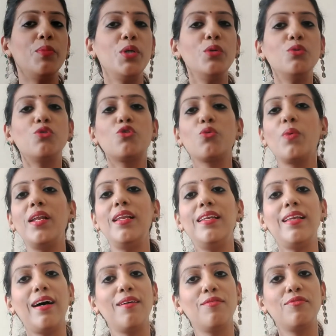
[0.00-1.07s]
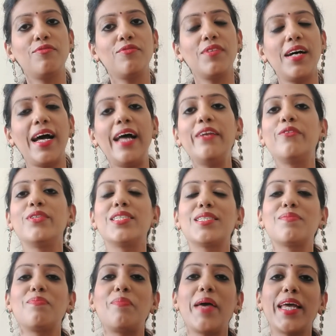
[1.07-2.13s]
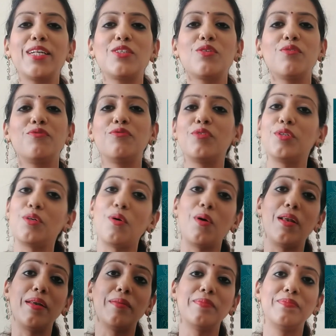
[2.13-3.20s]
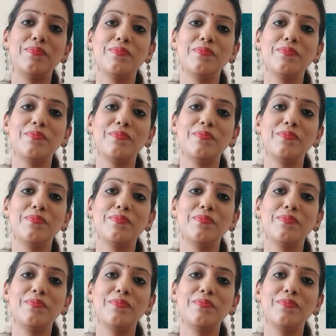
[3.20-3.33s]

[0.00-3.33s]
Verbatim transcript: mutual love and respect for all.